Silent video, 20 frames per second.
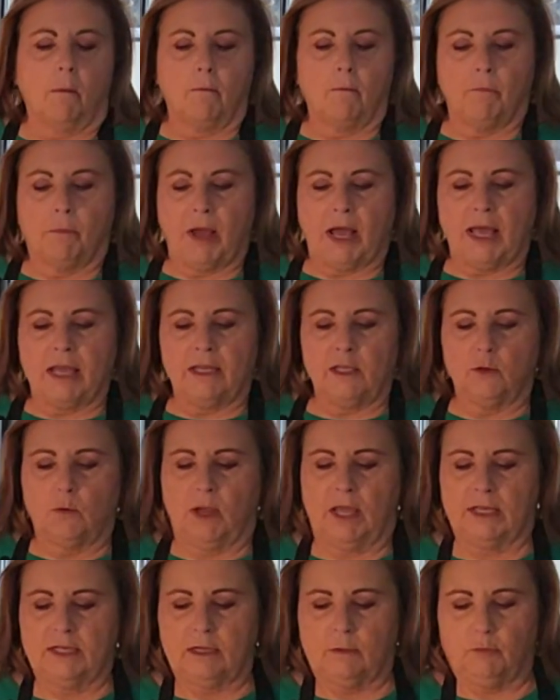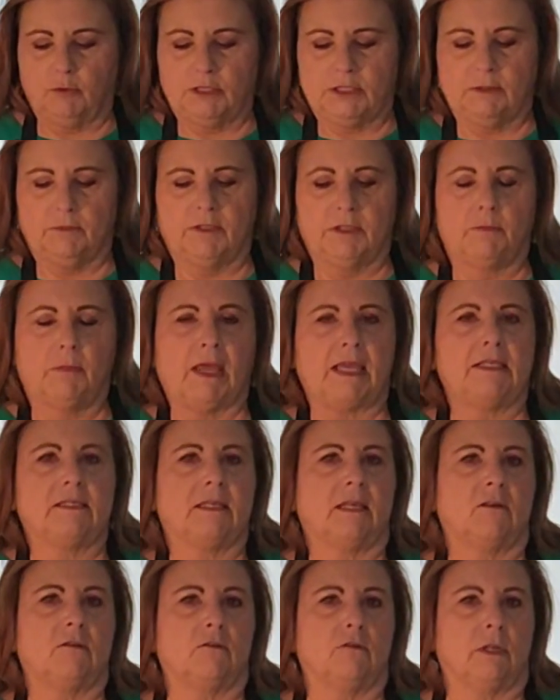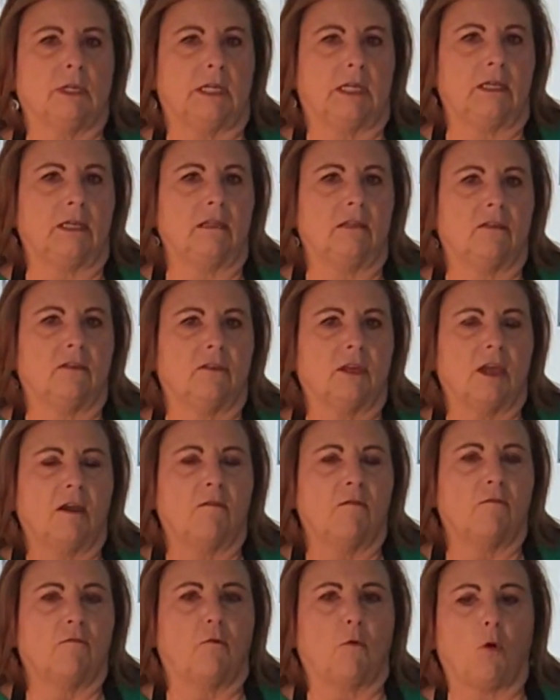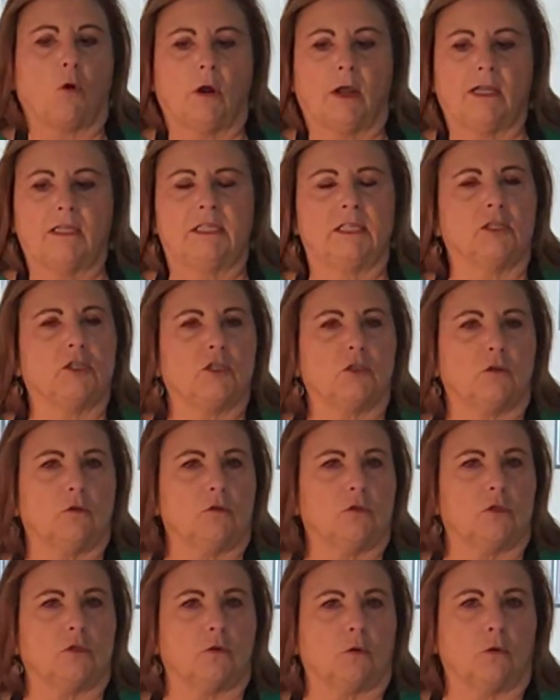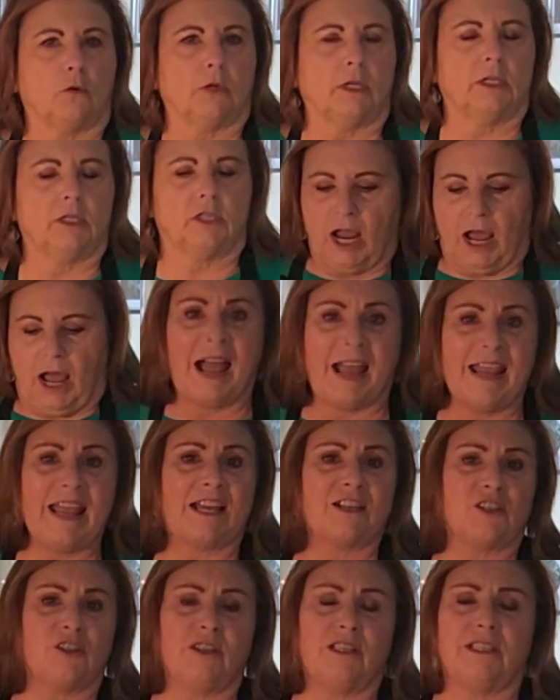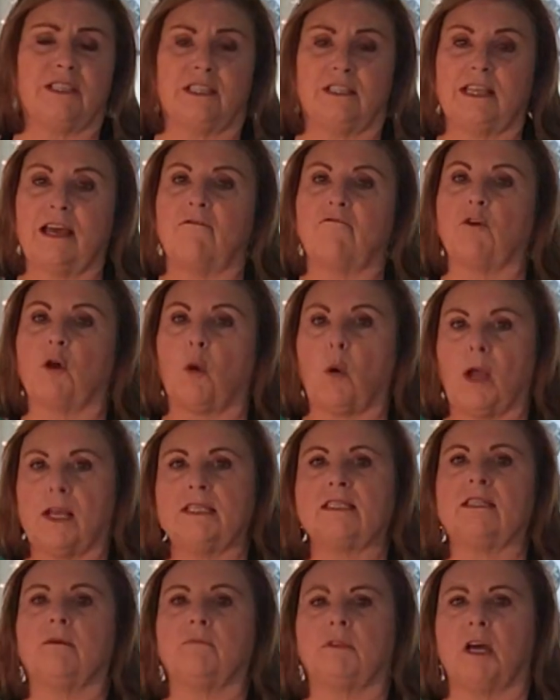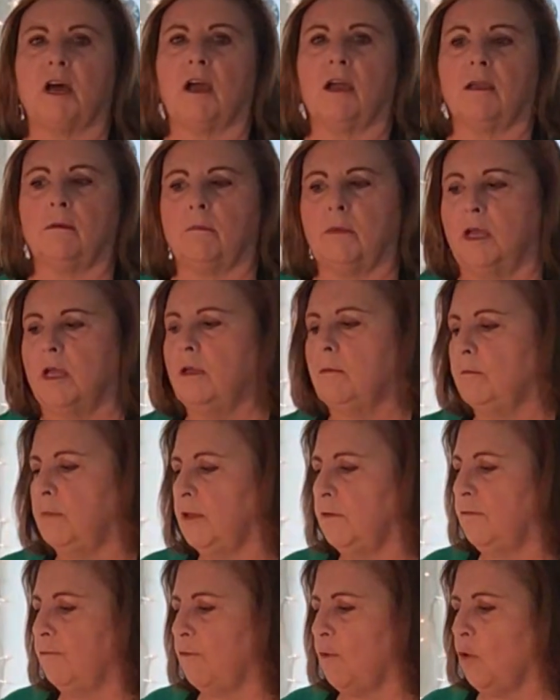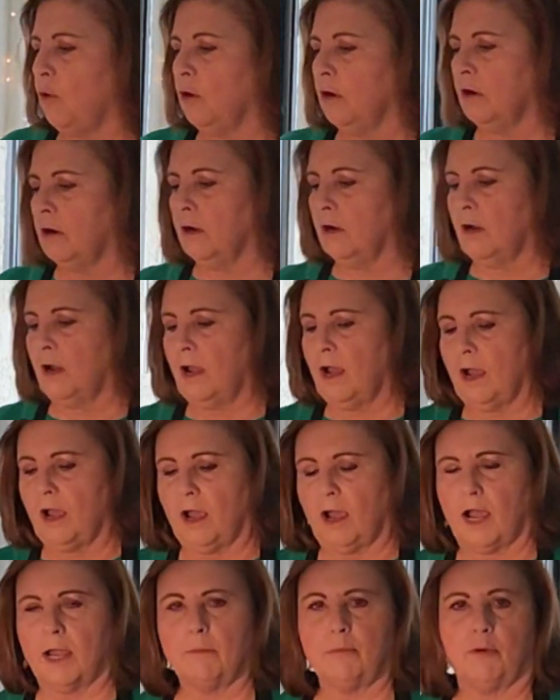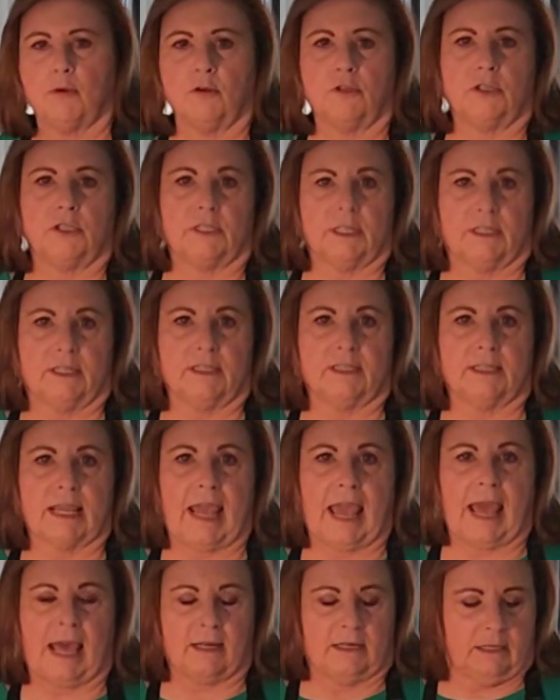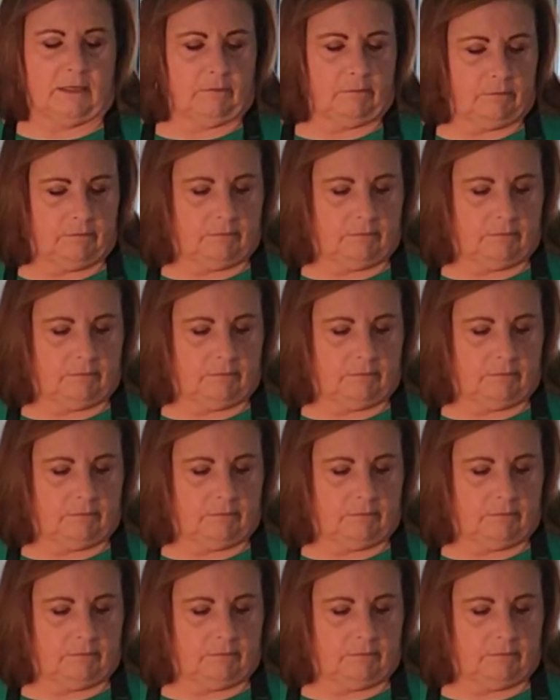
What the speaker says: but you end up with some space underneath for additional storage. I actually did that for quite some time before I purchased this caddy.